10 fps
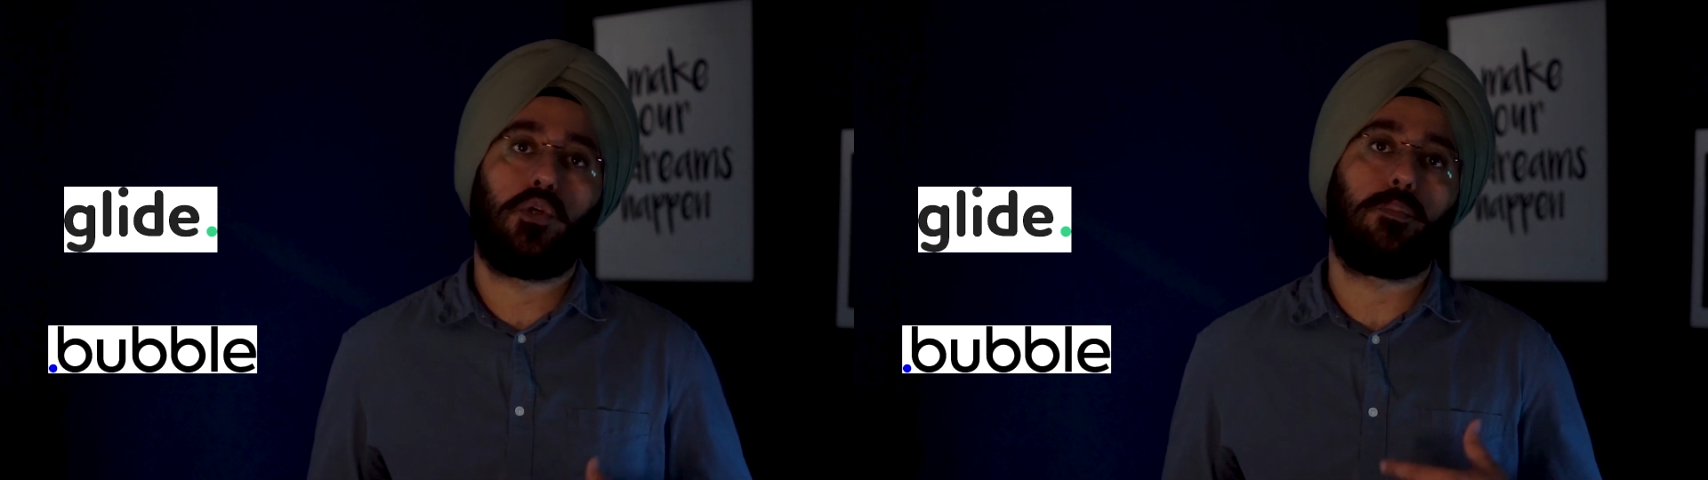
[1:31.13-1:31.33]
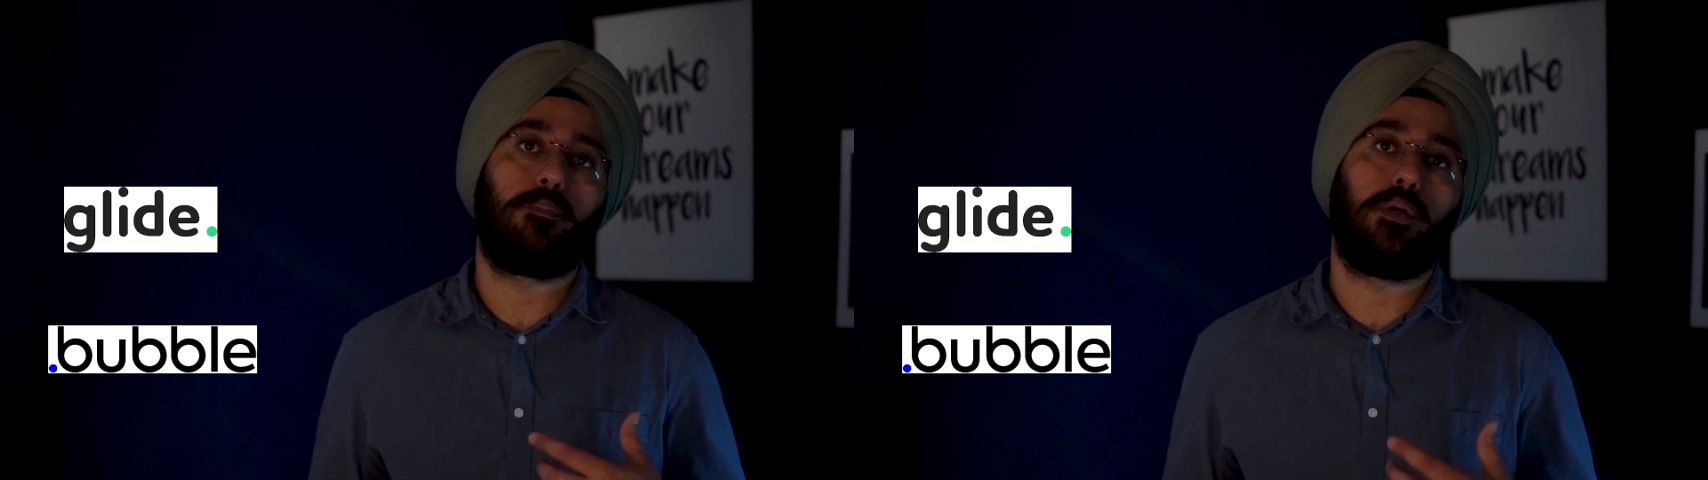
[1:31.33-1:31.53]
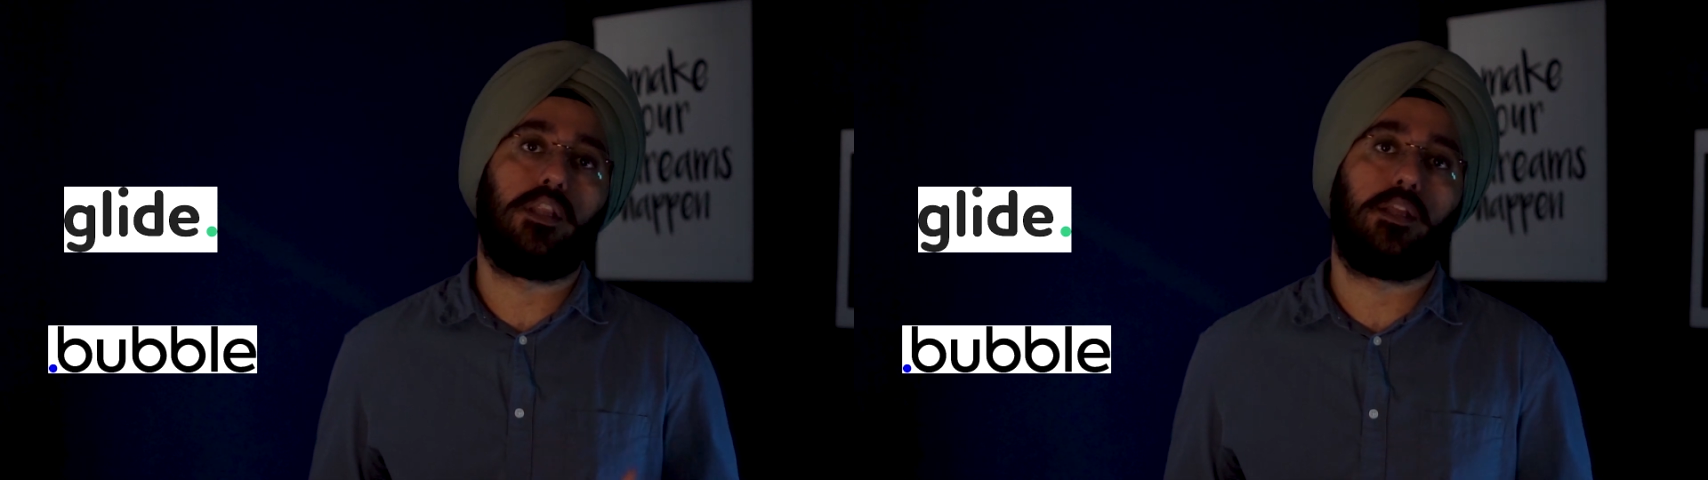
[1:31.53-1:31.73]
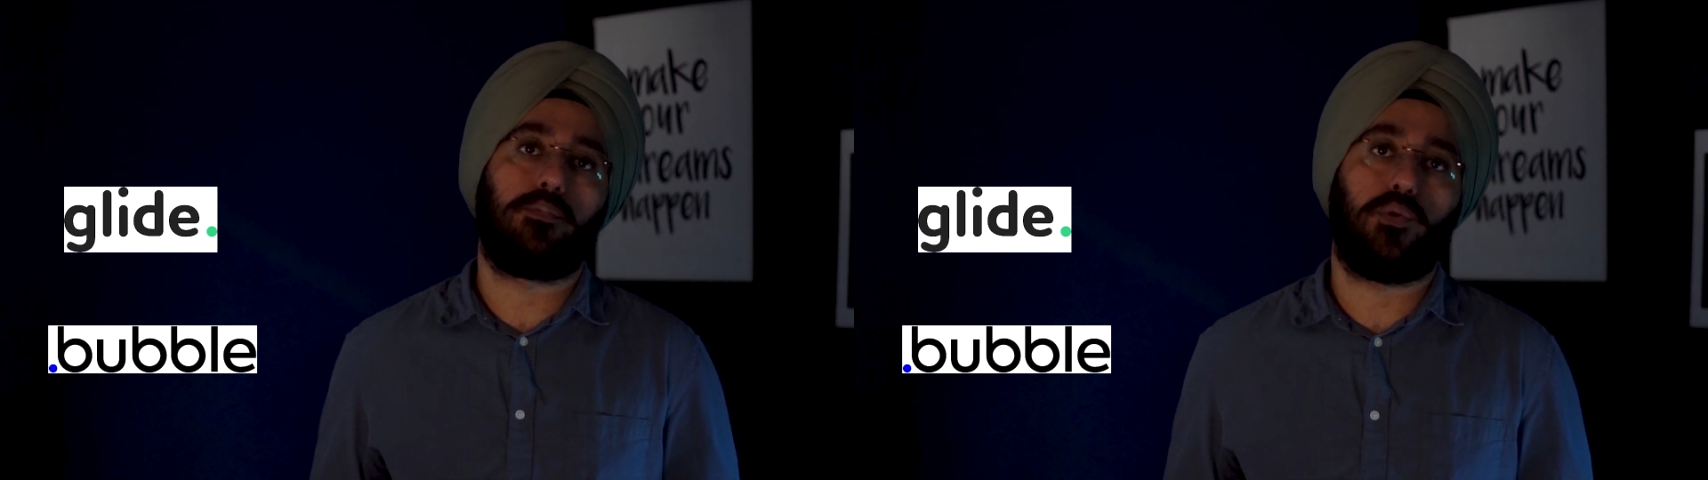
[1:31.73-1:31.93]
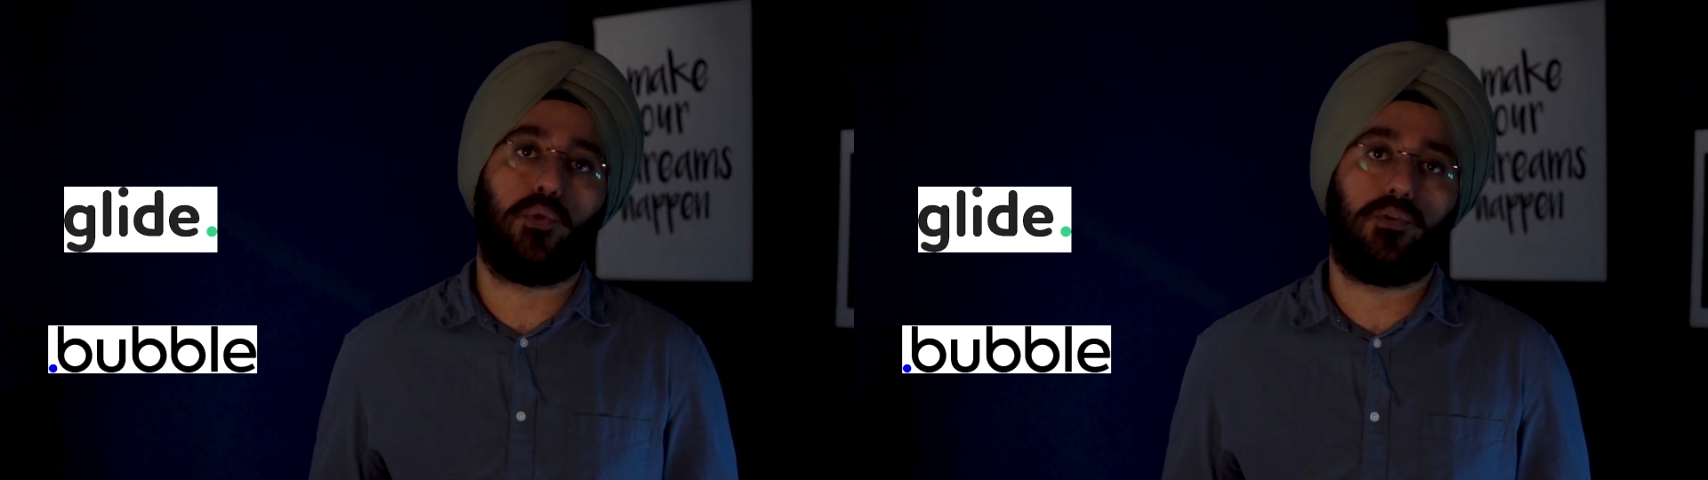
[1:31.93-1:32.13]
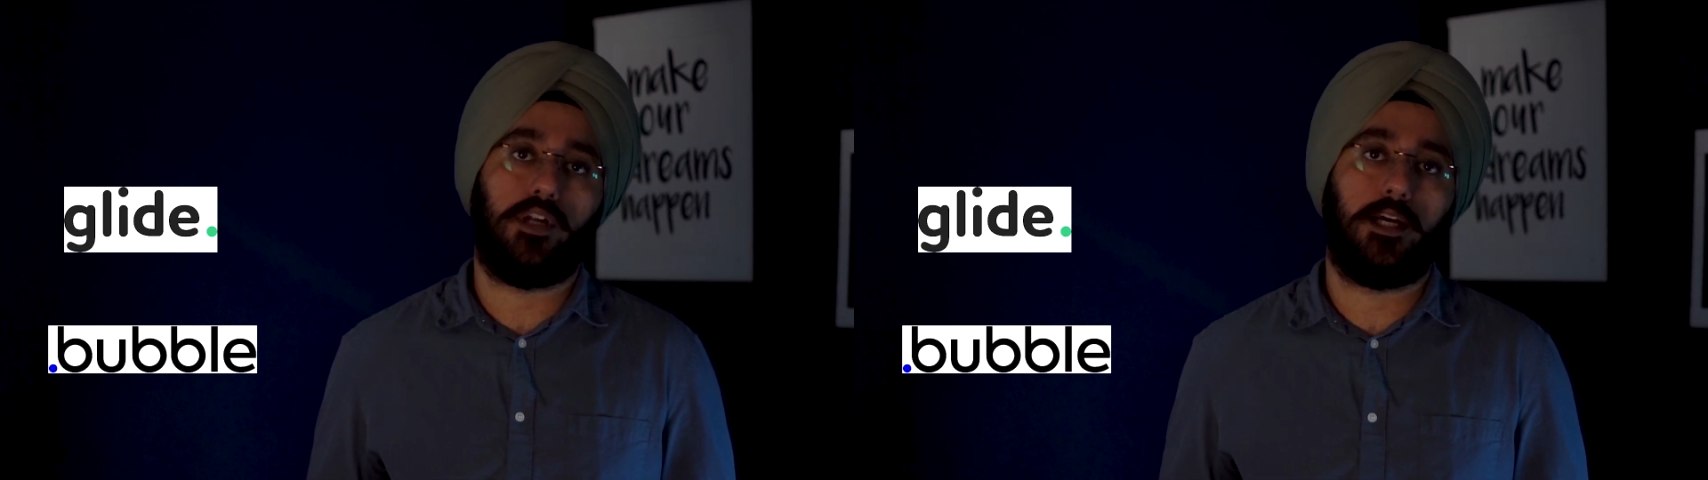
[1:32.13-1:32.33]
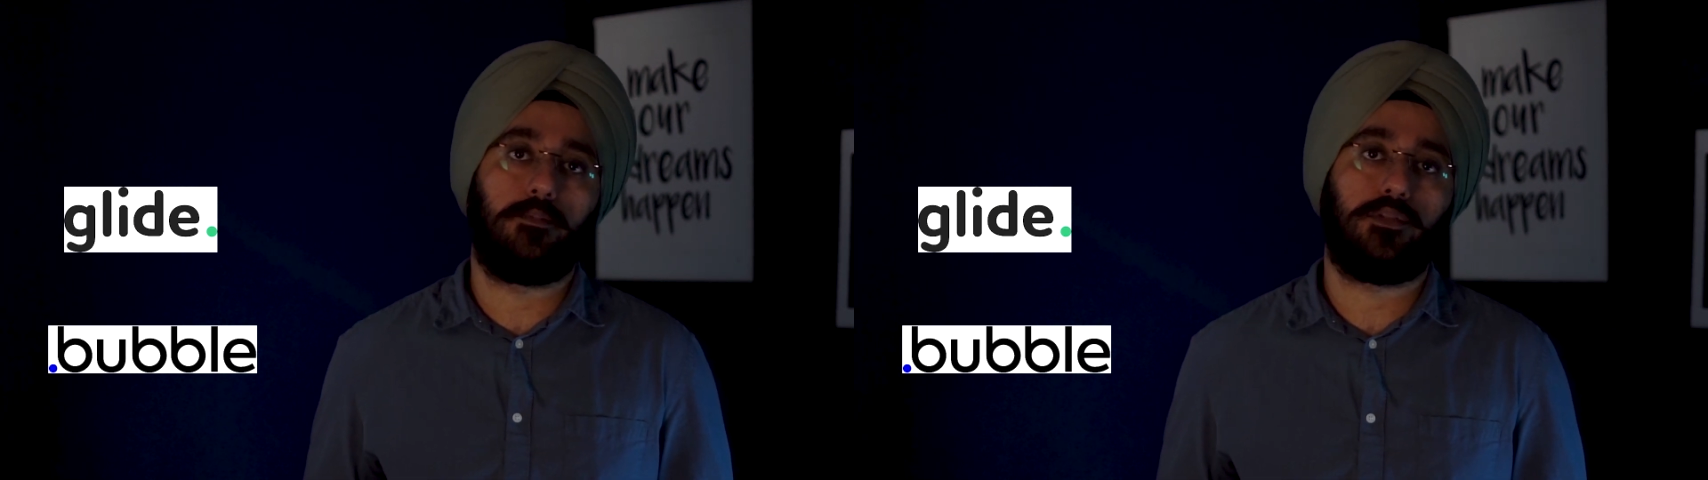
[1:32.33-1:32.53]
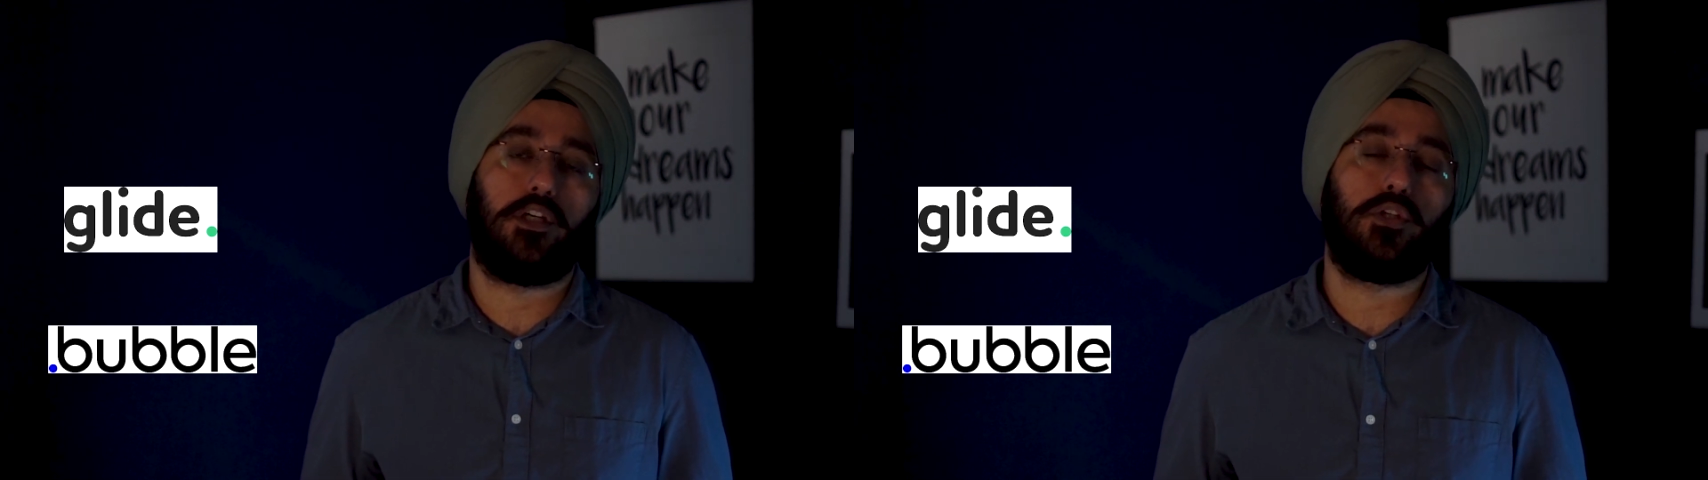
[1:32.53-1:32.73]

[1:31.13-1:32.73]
to build the prototypes